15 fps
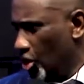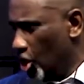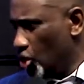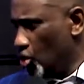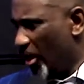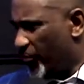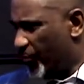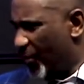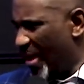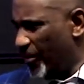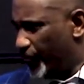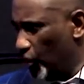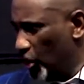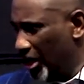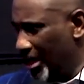to God.
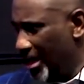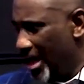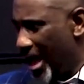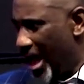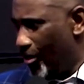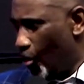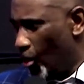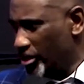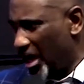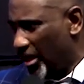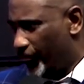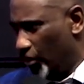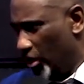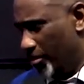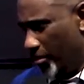He was
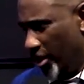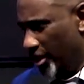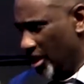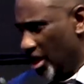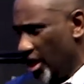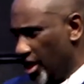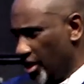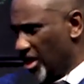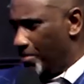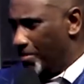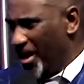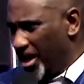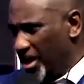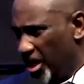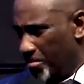speaking image
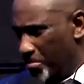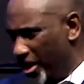language.